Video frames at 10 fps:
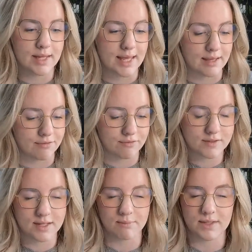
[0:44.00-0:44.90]
If
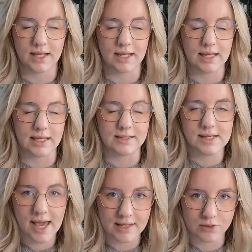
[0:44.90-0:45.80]
something is
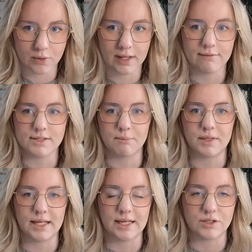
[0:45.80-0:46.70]
yes, or if
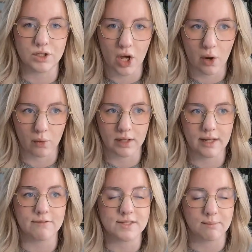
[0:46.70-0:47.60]
something is no, or
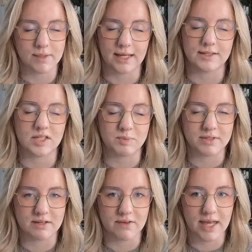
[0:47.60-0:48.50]
if something is a
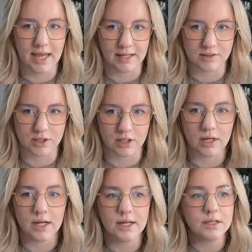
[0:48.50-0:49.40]
specific answer,
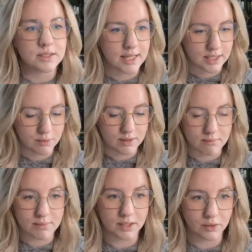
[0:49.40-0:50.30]
then you can
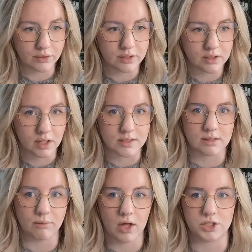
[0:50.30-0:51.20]
build
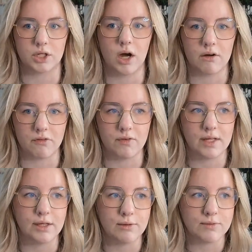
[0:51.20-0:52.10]
custom logic off of
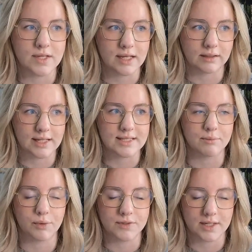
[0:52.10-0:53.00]
it using
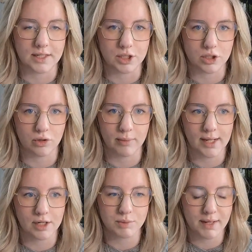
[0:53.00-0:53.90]
LeadSimple's conditional
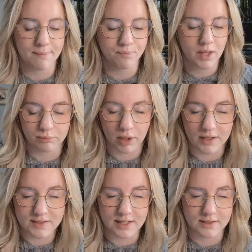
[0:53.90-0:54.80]
management.
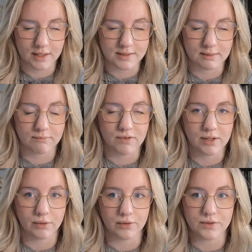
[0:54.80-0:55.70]
Process custom
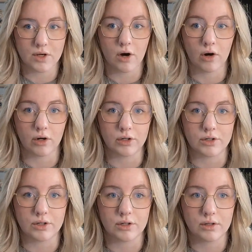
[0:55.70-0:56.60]
fields
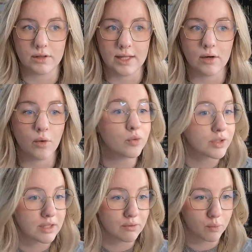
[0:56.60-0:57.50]
are the
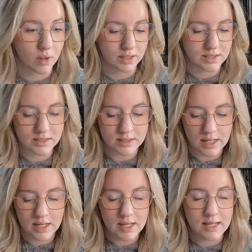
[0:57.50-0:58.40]
only ones
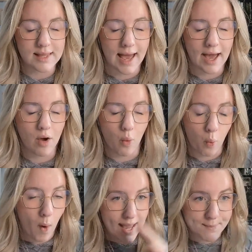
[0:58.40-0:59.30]
that
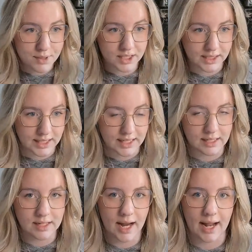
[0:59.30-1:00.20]
wipe
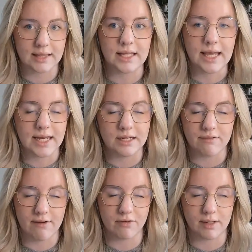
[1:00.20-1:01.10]
clean at the end of
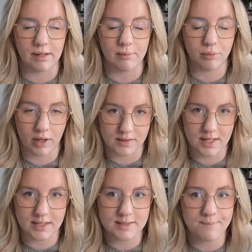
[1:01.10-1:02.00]
every
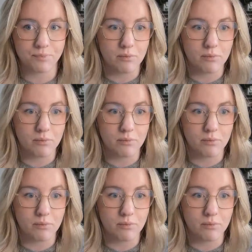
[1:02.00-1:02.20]
process.